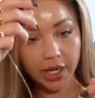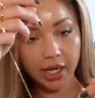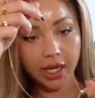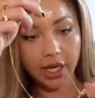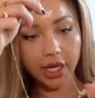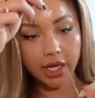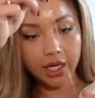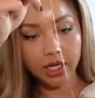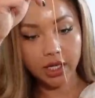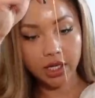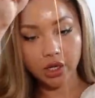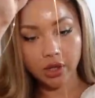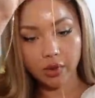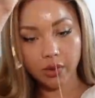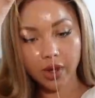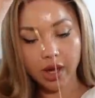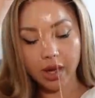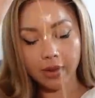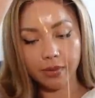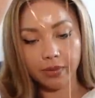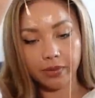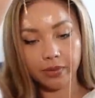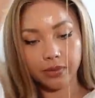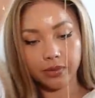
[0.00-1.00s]
it, you
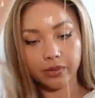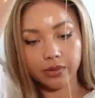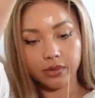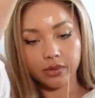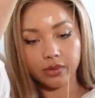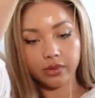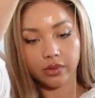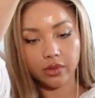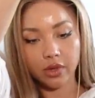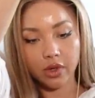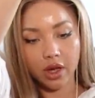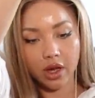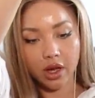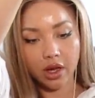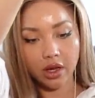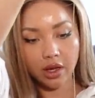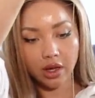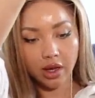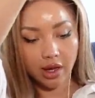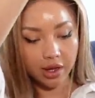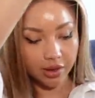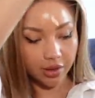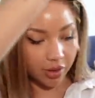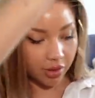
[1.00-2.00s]
um,
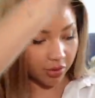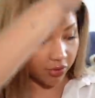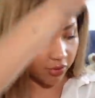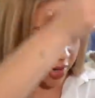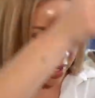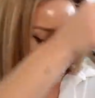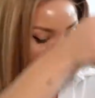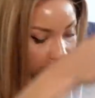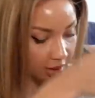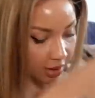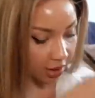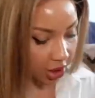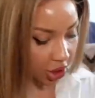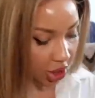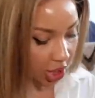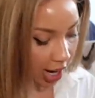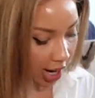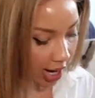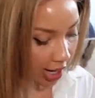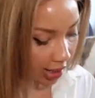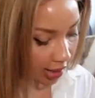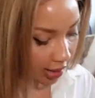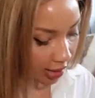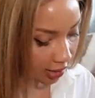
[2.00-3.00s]
unthread the
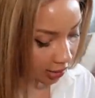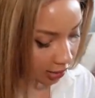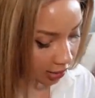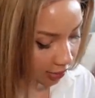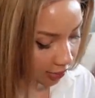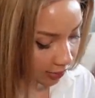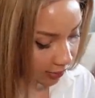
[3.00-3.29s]
chain.